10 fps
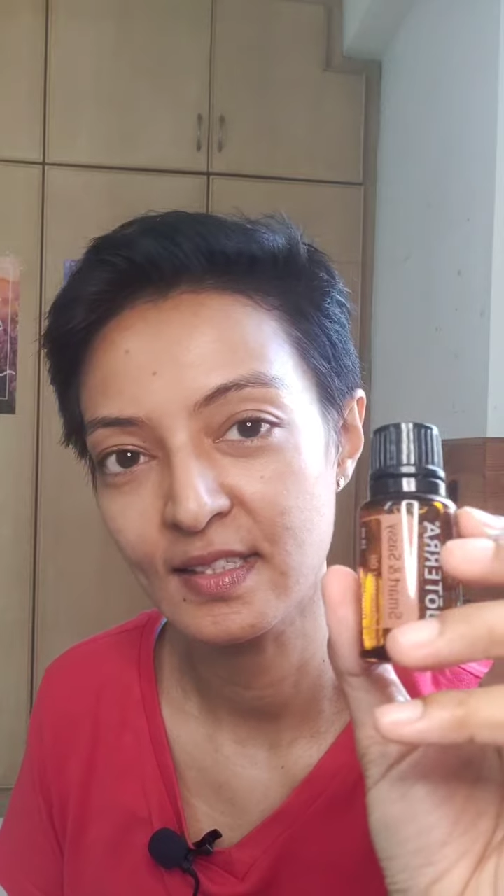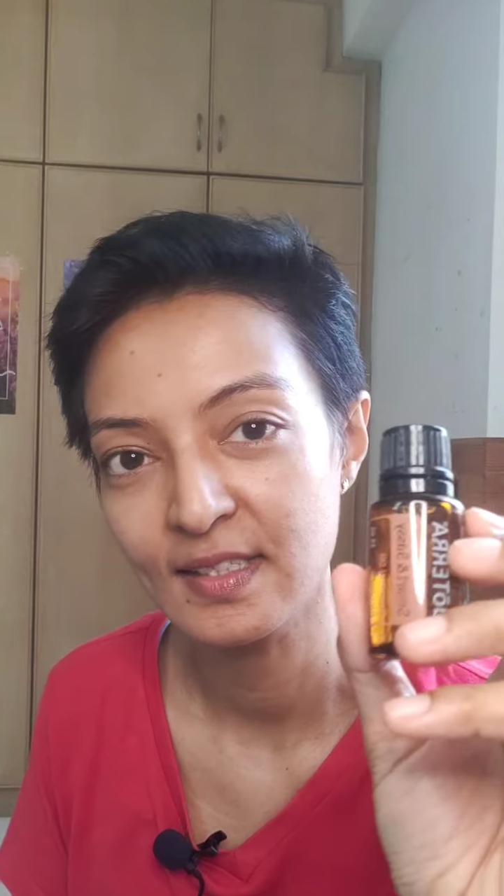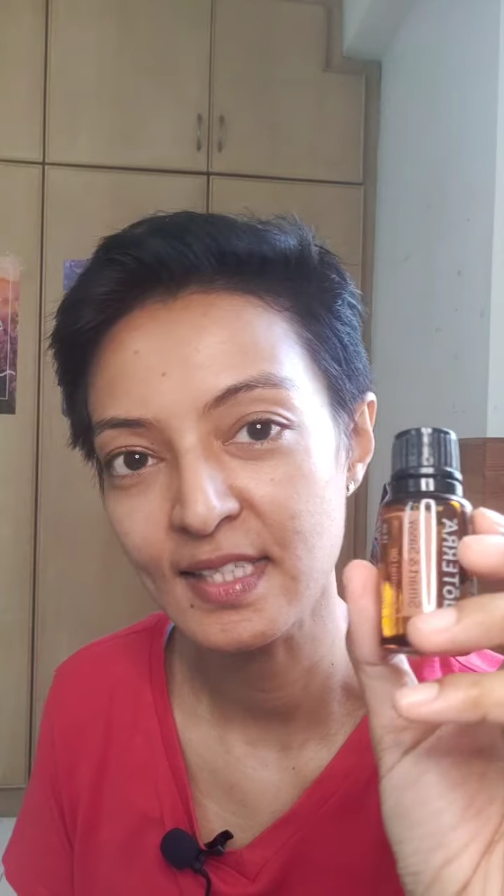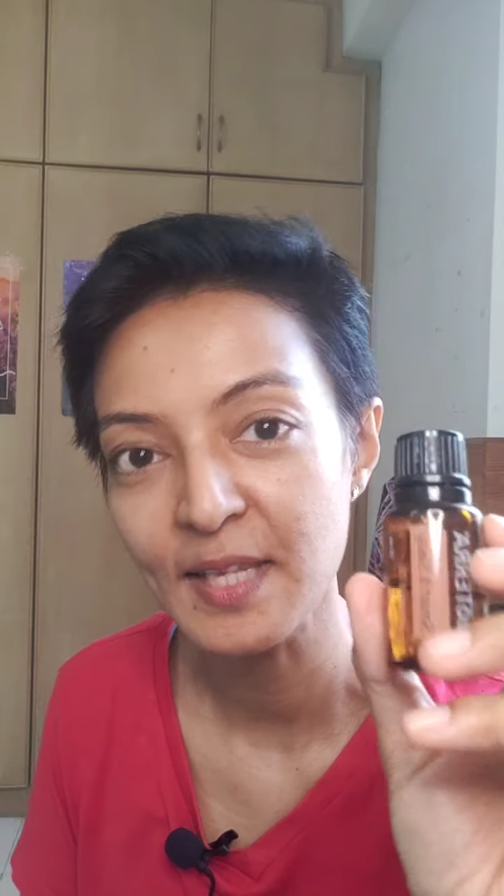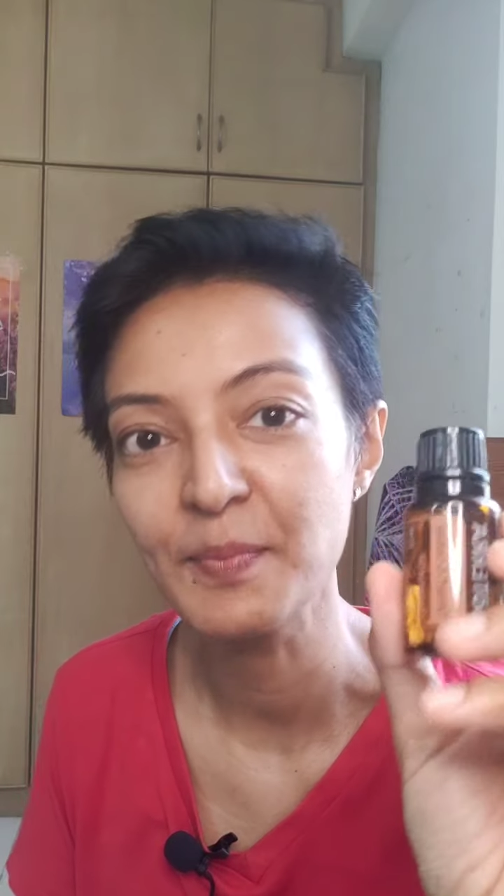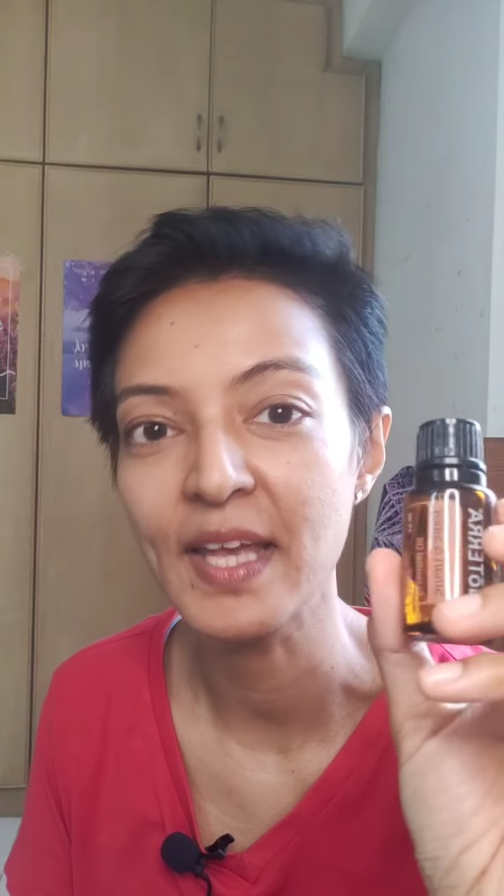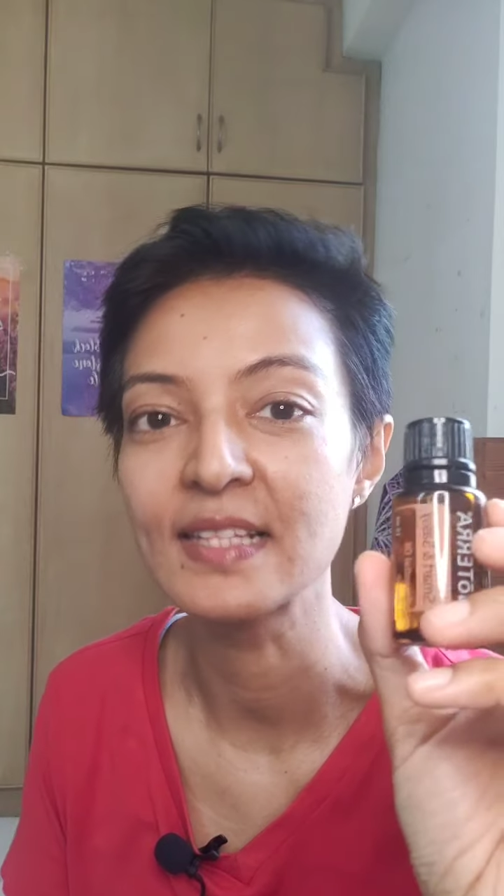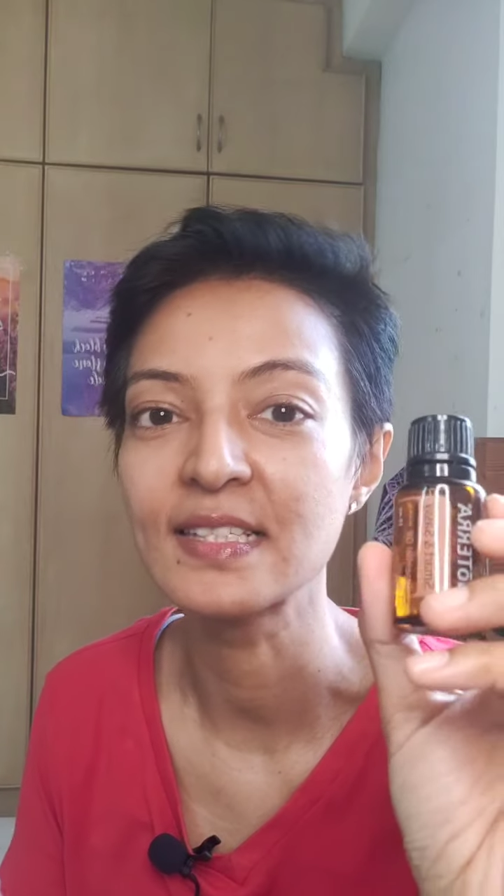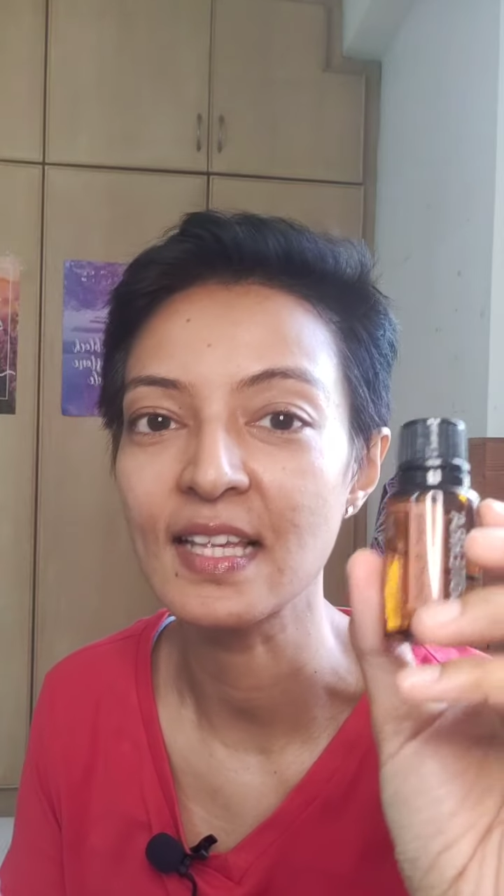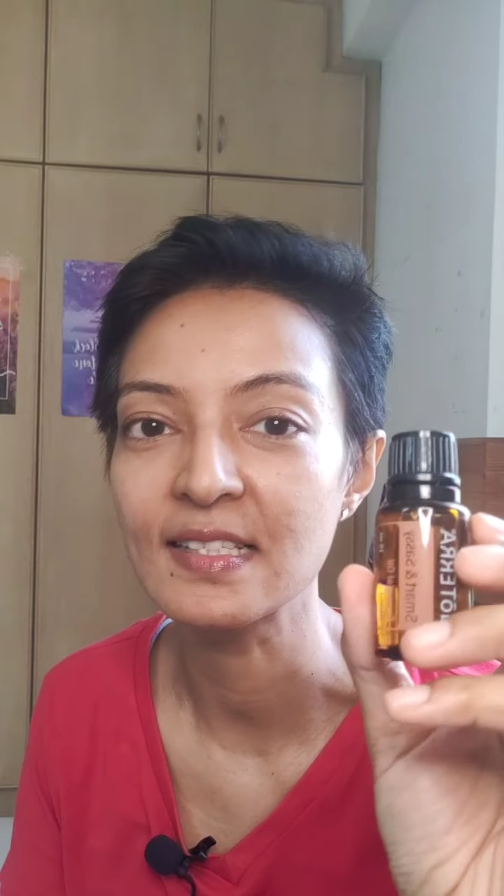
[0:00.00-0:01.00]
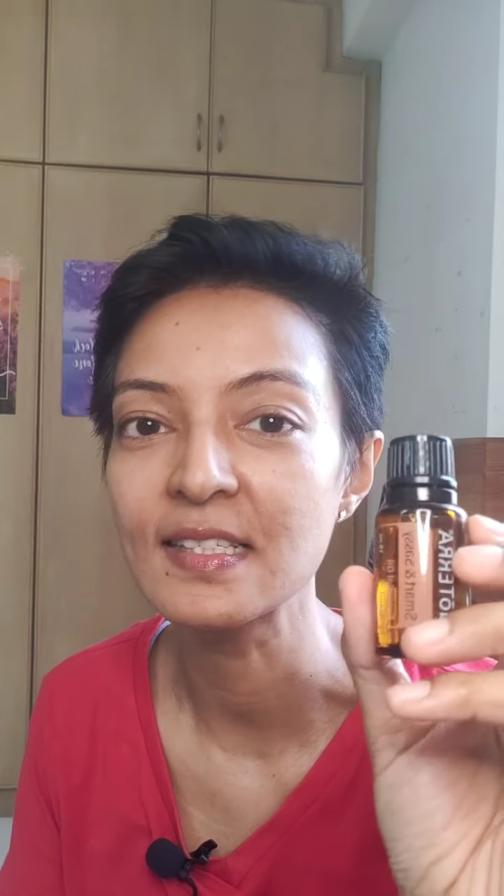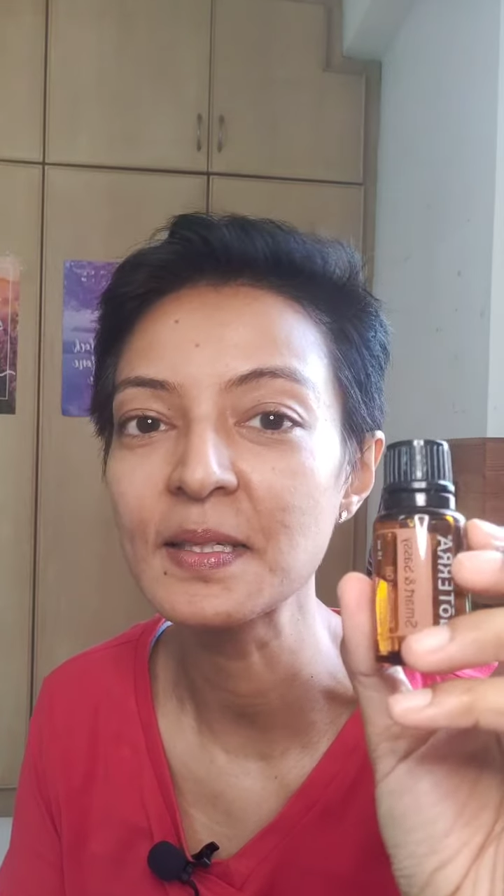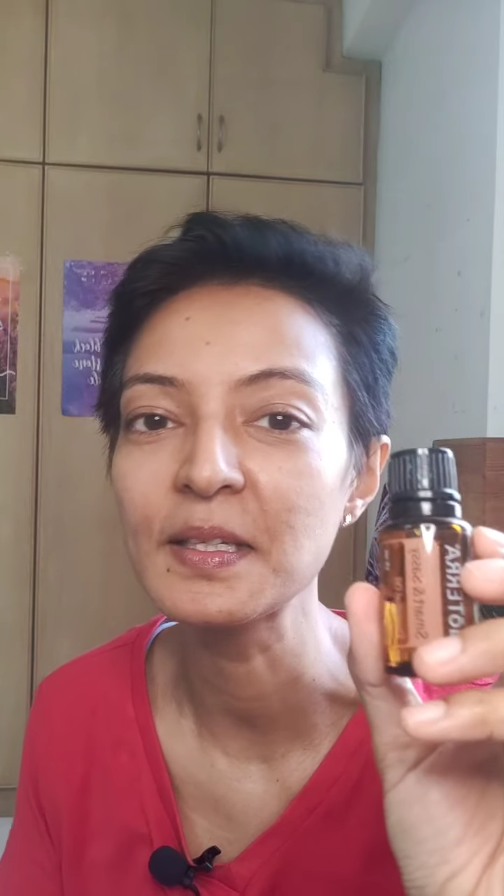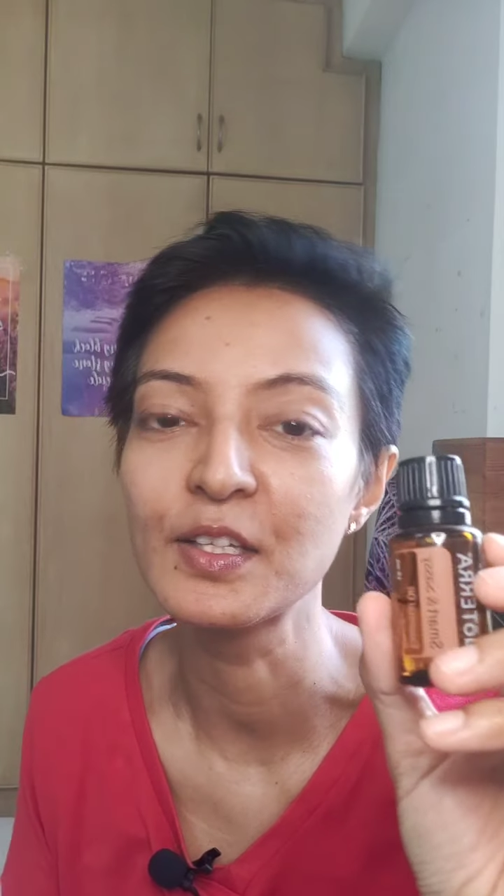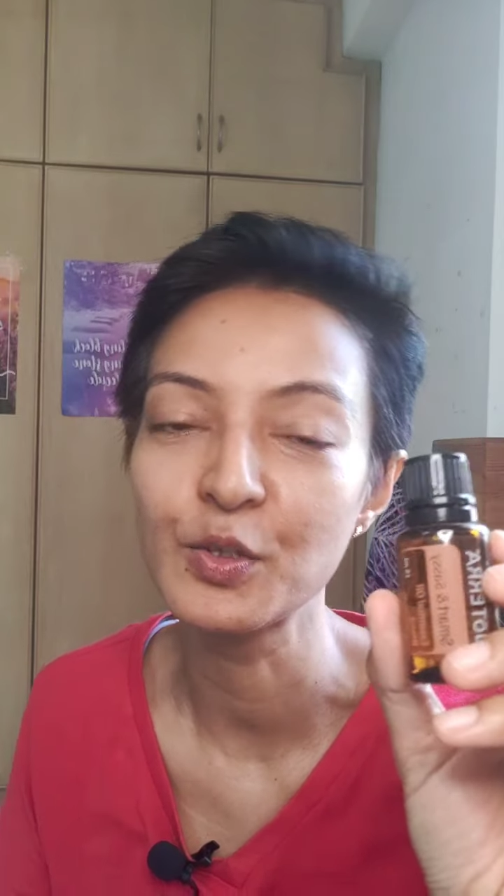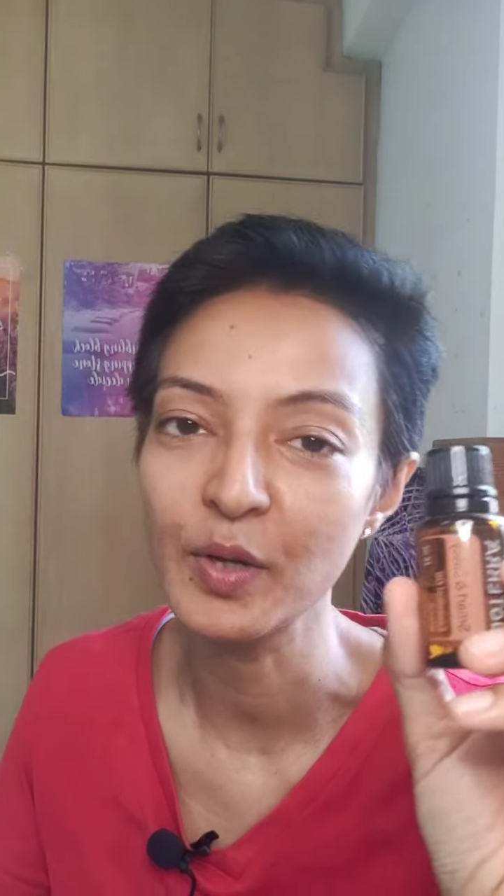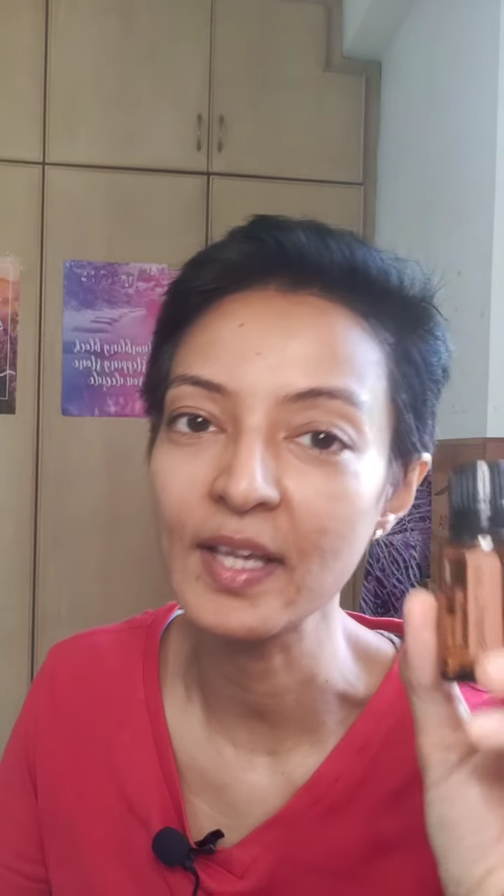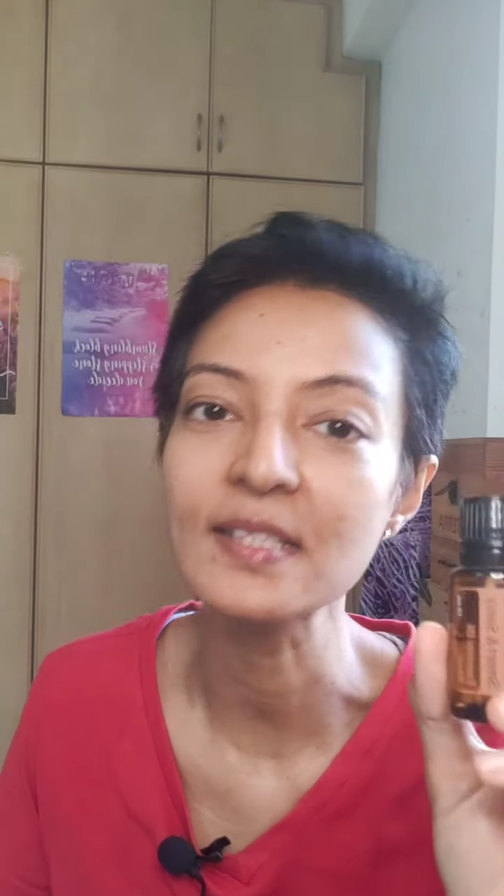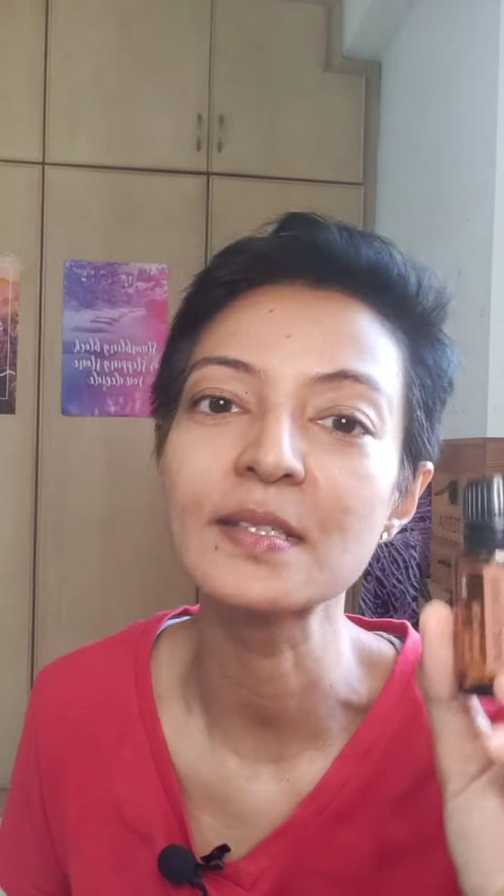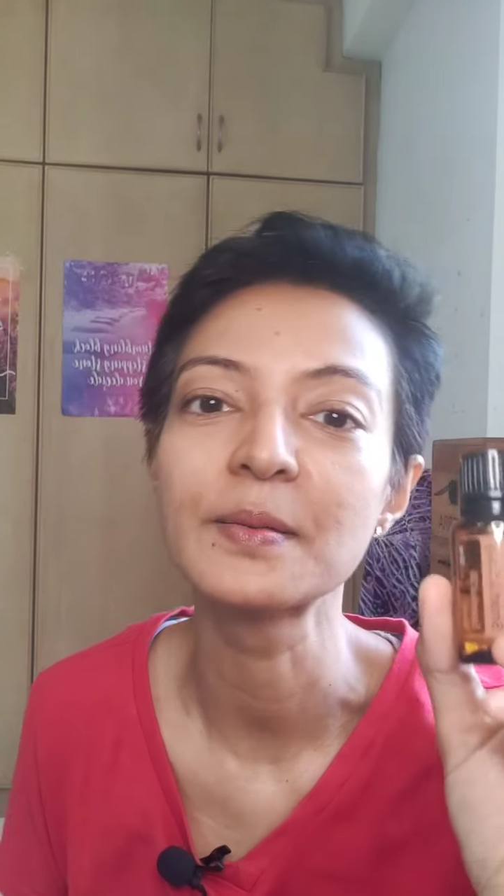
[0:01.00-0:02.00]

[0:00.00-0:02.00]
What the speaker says: Slim and Sassy in US,